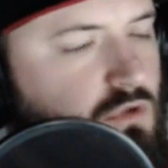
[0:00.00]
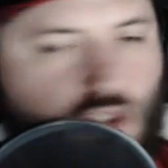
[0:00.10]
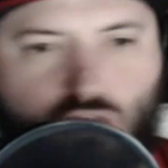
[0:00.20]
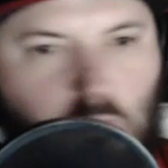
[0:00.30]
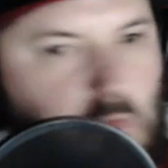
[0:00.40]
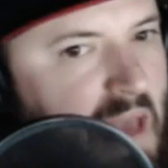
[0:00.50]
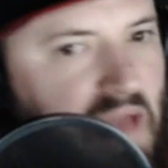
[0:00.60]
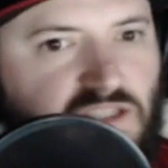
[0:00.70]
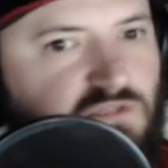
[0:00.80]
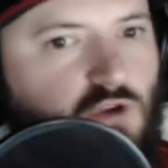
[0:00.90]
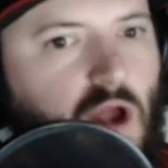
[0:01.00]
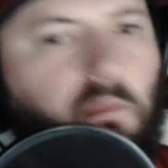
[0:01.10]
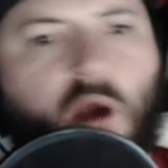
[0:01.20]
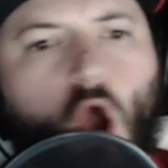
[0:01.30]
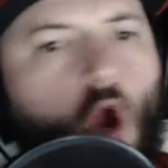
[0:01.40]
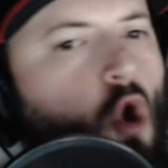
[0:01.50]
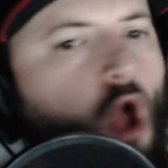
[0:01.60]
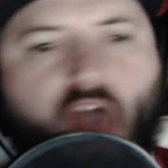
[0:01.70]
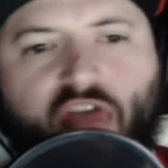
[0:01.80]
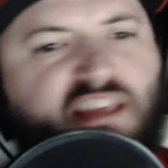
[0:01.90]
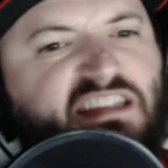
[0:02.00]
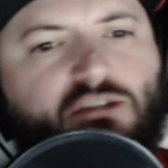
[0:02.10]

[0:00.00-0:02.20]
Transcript: Just massive drop, and this